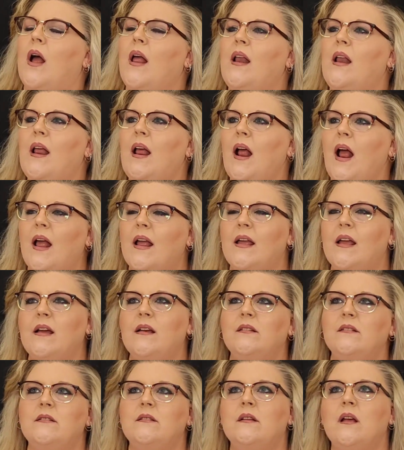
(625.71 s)
I
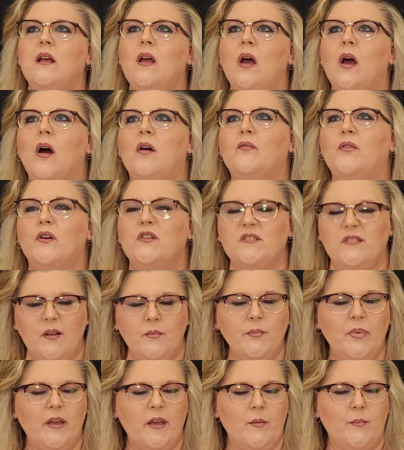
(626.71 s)
guess for
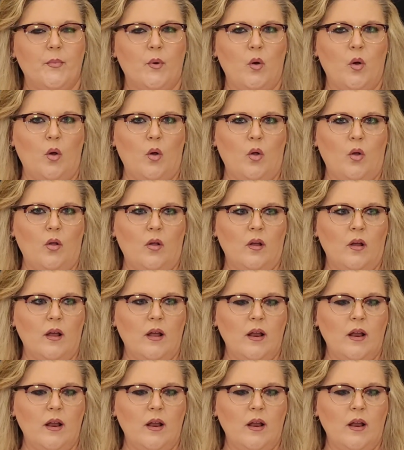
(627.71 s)
some people,